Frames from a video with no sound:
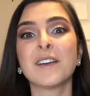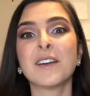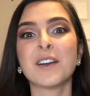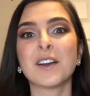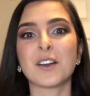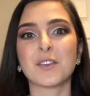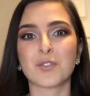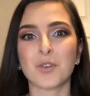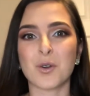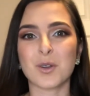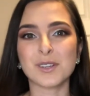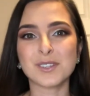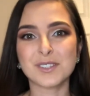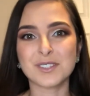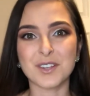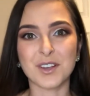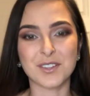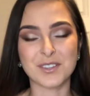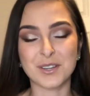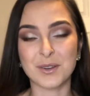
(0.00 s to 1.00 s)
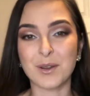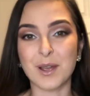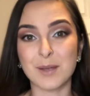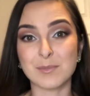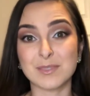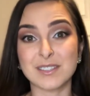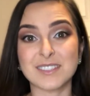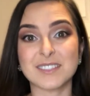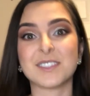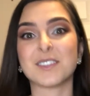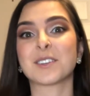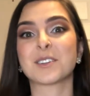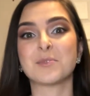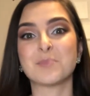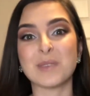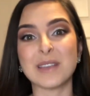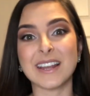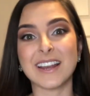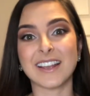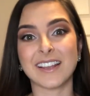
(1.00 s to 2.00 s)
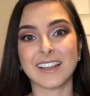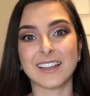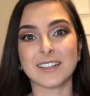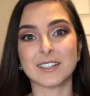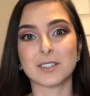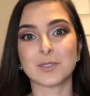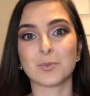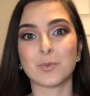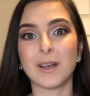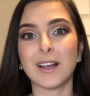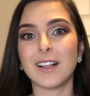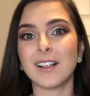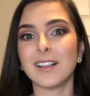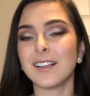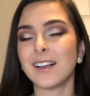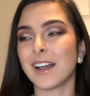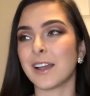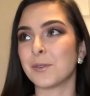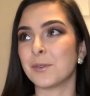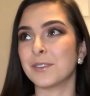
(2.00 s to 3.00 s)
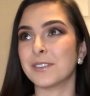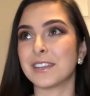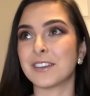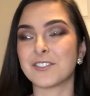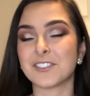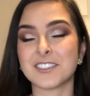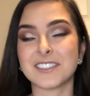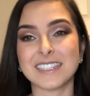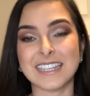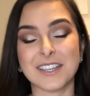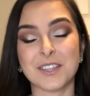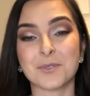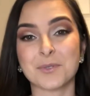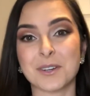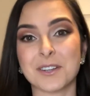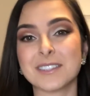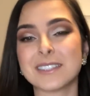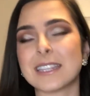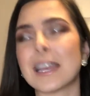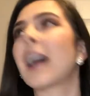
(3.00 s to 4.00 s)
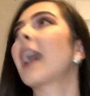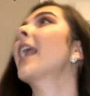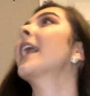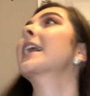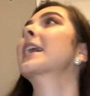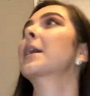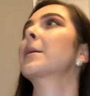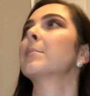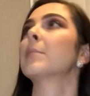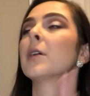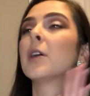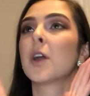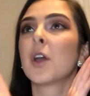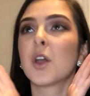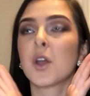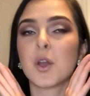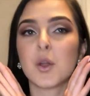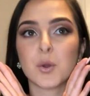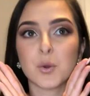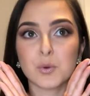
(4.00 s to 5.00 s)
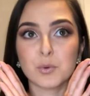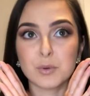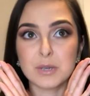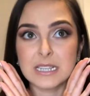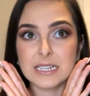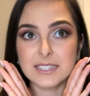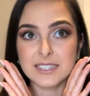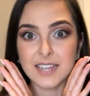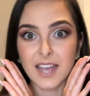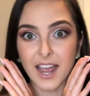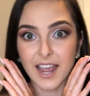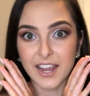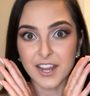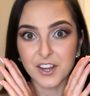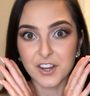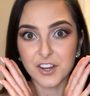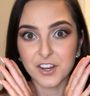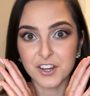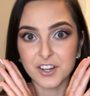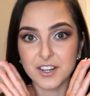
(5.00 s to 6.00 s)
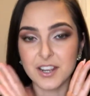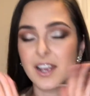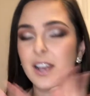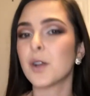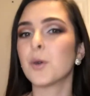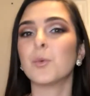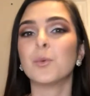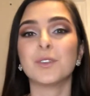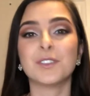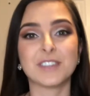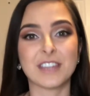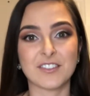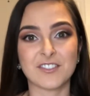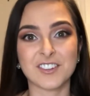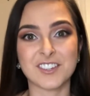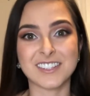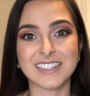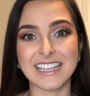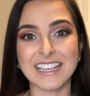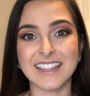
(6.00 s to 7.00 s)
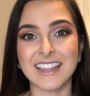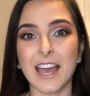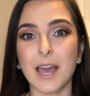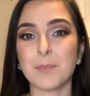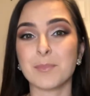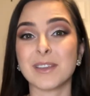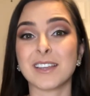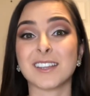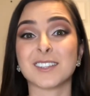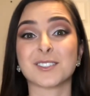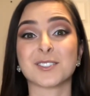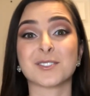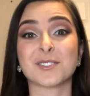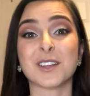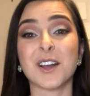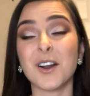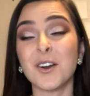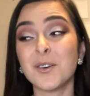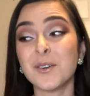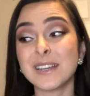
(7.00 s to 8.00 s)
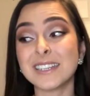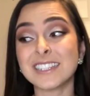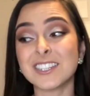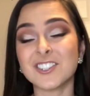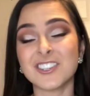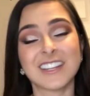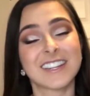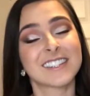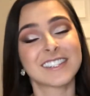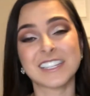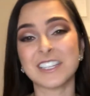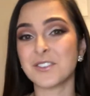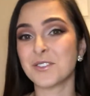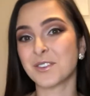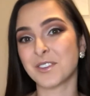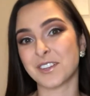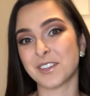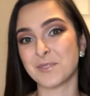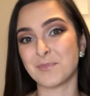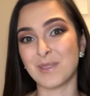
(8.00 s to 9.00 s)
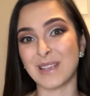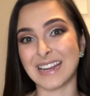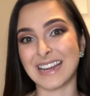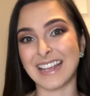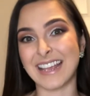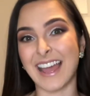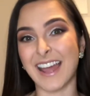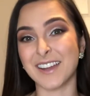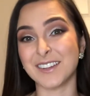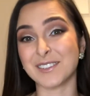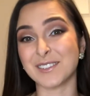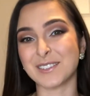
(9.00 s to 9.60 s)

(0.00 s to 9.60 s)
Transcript: Of course, y'all know I'm still competing as well. I will never say the words that I am retired. We'll never say that because there's always a chance that you could compete again.